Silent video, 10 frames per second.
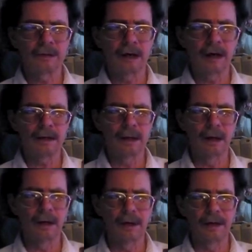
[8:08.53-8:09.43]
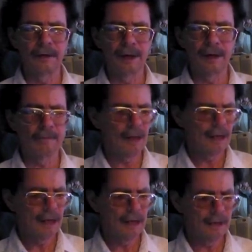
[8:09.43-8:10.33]
chocolate all in there
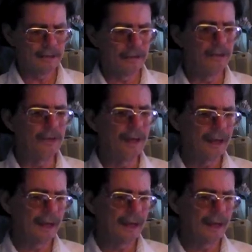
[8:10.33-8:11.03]
too.